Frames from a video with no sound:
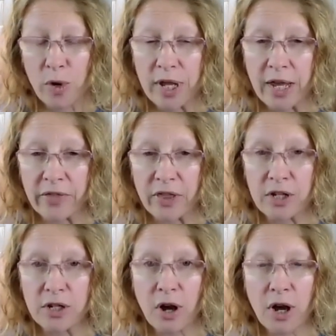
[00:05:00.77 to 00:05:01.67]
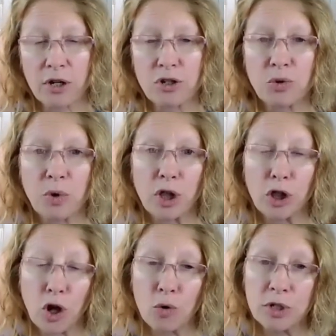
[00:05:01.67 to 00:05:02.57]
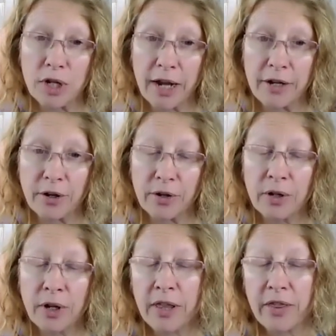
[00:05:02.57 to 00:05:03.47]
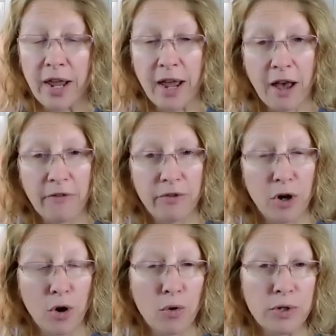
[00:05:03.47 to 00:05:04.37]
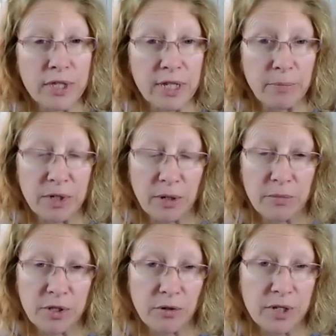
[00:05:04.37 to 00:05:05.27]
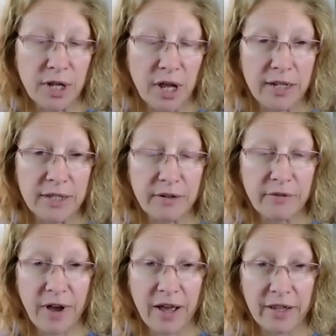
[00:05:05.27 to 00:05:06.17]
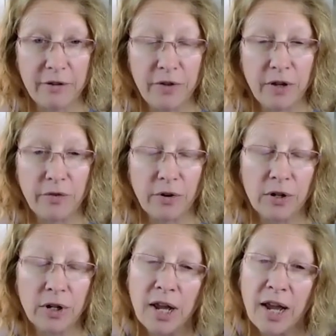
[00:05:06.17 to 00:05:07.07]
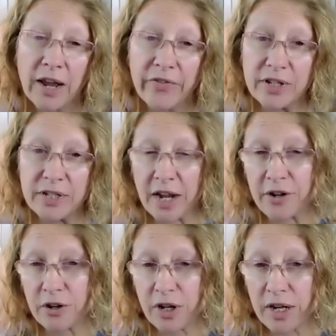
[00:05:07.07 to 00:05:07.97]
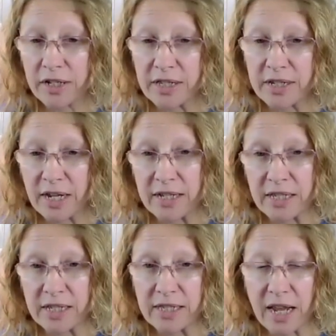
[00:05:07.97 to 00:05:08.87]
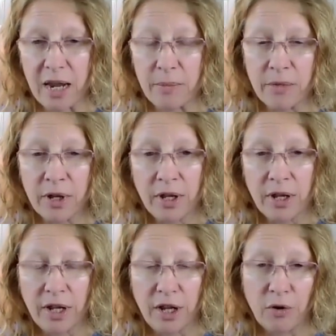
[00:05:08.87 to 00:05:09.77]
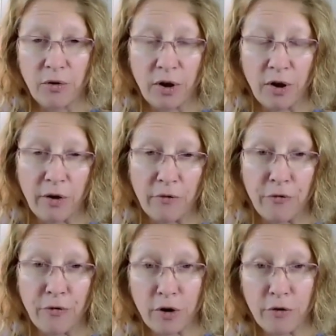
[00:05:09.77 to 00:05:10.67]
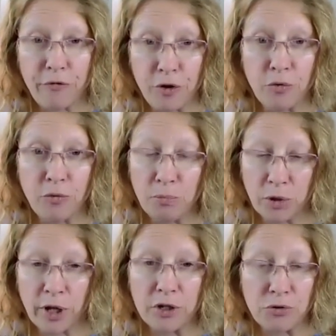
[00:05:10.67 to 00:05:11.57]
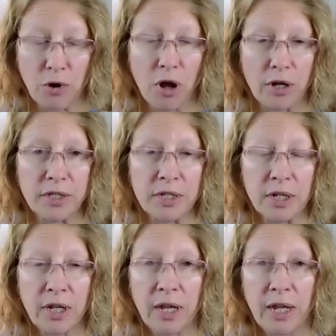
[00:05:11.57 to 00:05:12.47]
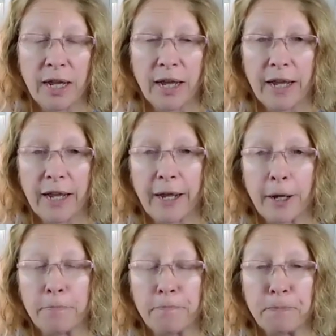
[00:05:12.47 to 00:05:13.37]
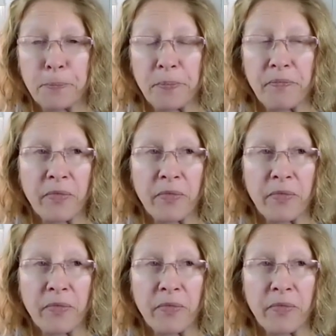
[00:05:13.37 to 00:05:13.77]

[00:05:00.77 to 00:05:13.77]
we get the dog to a low titer. They have no symptoms or signs of valley fever, and the titer kind of stays the same, for a few blood draws. And